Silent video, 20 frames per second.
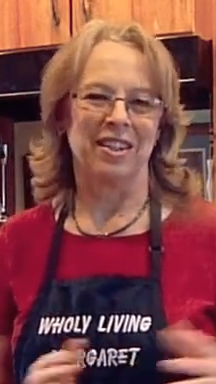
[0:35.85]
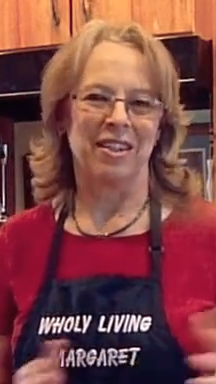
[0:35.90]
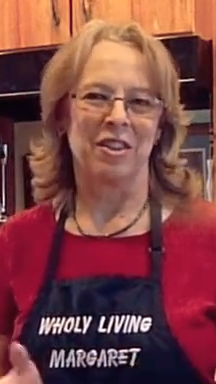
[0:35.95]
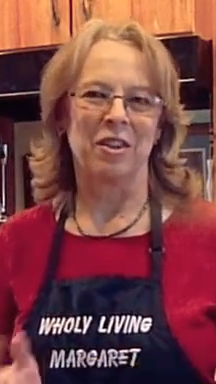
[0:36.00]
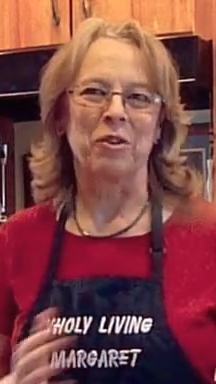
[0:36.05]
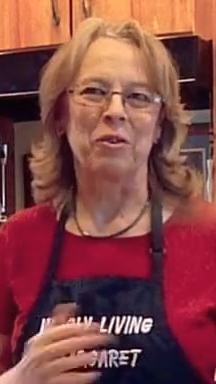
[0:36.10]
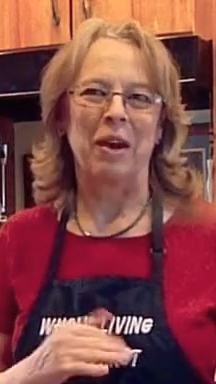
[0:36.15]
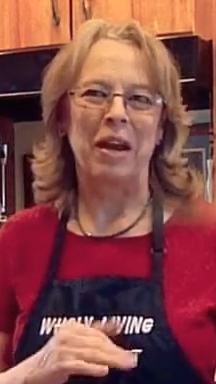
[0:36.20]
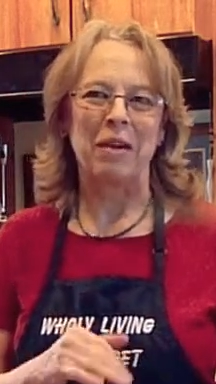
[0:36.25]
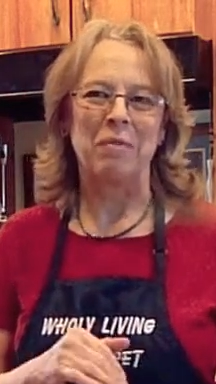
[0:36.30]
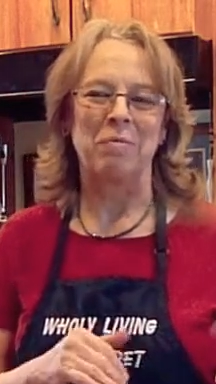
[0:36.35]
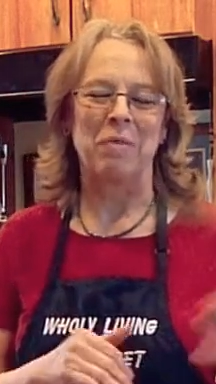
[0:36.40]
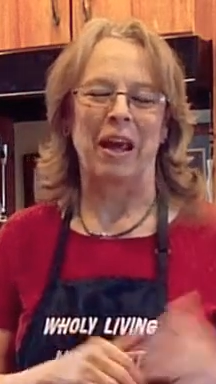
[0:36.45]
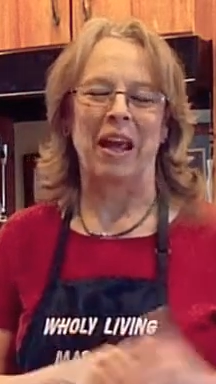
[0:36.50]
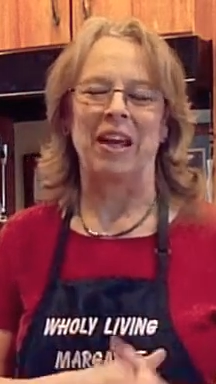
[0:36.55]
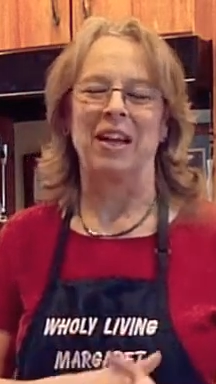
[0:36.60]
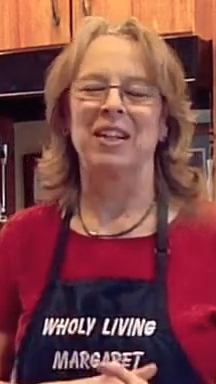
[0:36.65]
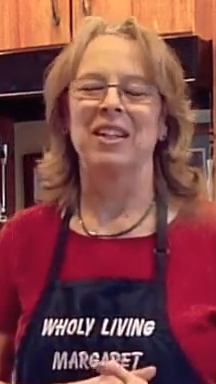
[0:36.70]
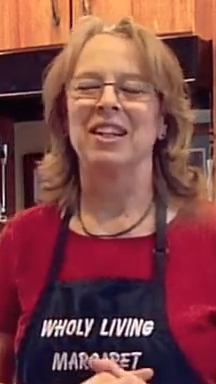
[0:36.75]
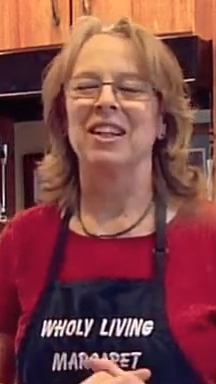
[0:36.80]
the grain
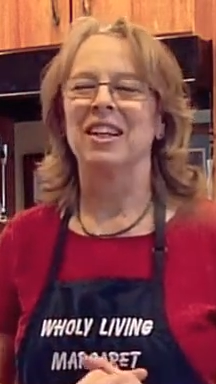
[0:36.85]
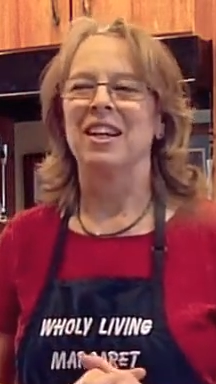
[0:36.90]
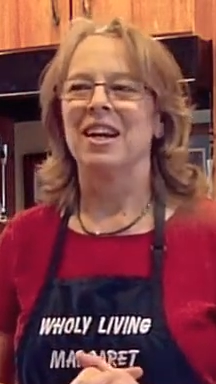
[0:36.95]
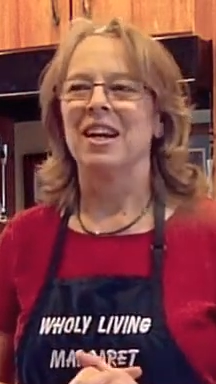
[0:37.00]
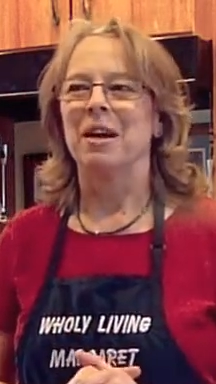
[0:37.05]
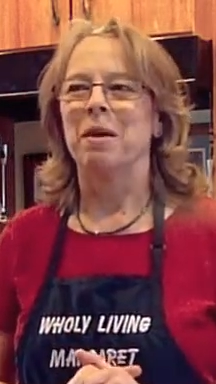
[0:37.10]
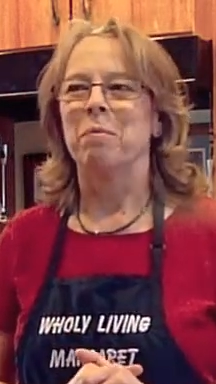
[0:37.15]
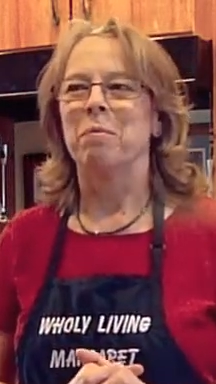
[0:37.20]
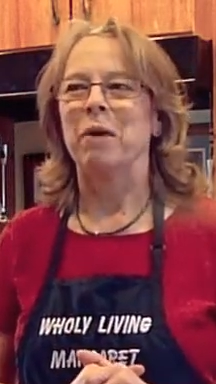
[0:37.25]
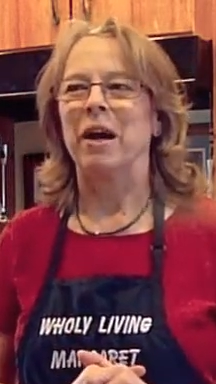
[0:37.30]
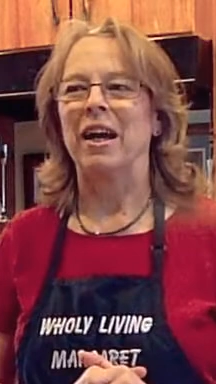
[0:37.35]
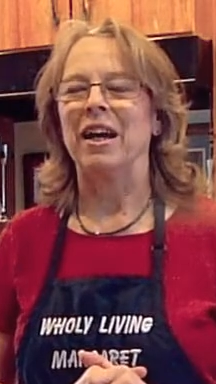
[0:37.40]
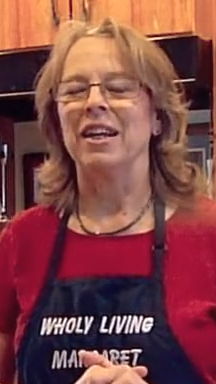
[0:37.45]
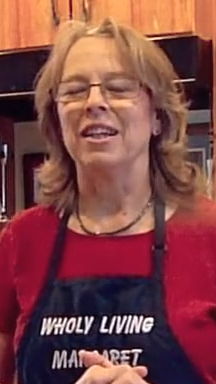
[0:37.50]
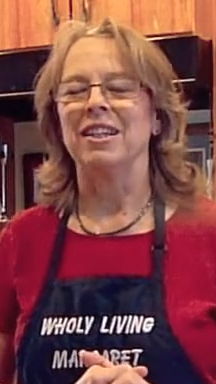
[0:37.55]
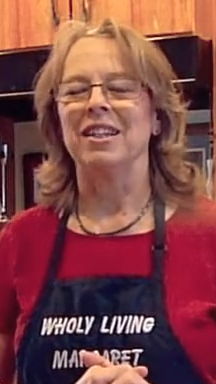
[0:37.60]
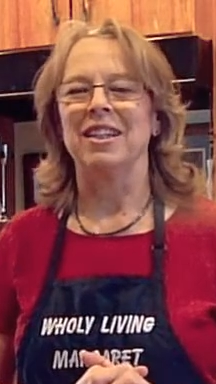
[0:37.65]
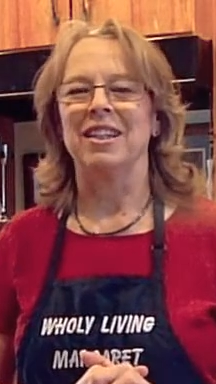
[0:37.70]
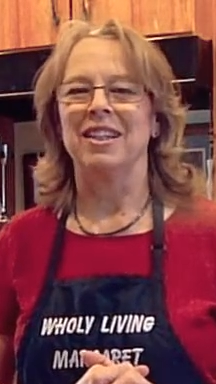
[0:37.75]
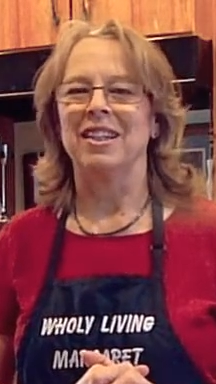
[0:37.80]
pail
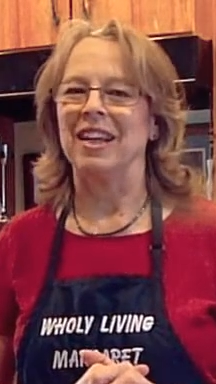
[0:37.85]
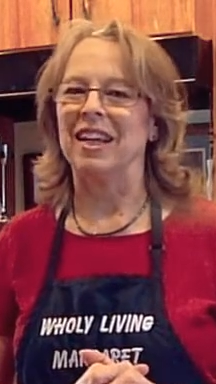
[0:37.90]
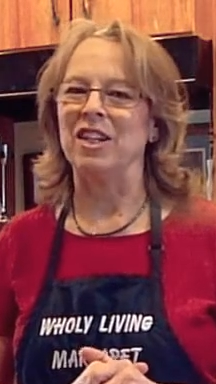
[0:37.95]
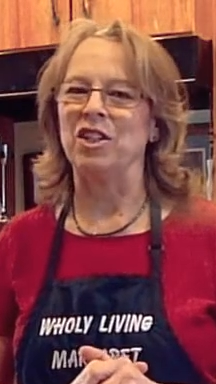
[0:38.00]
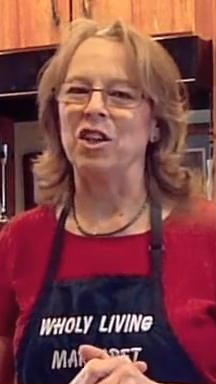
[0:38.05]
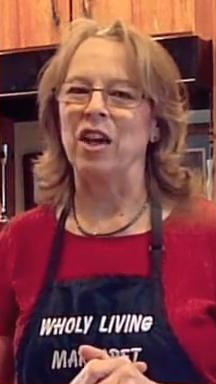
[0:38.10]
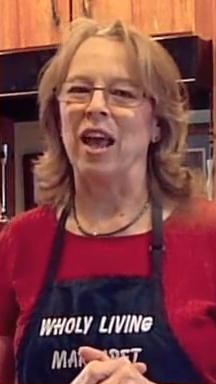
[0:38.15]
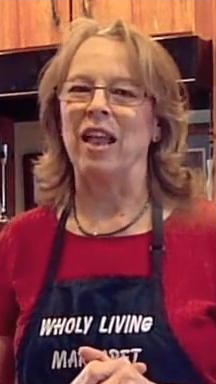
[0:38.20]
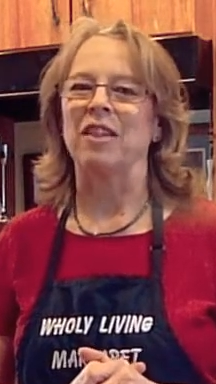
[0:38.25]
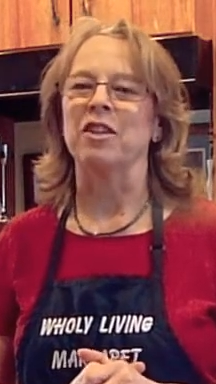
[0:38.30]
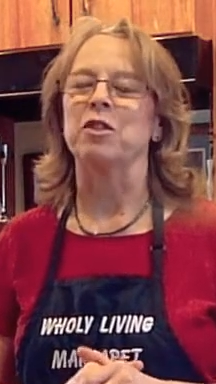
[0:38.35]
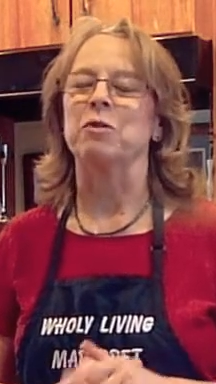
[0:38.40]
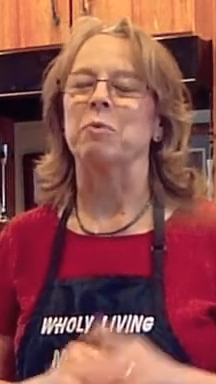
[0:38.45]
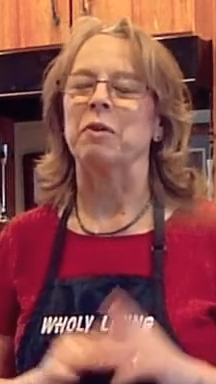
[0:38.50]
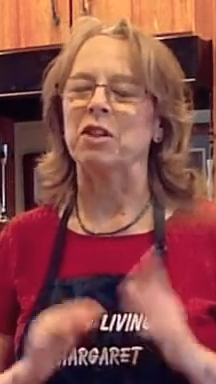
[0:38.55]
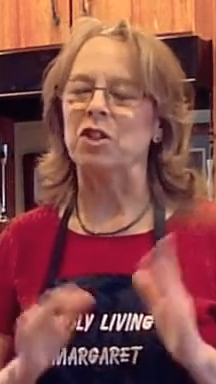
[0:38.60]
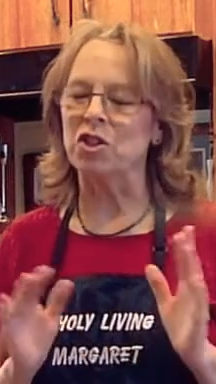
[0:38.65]
but they challenged me.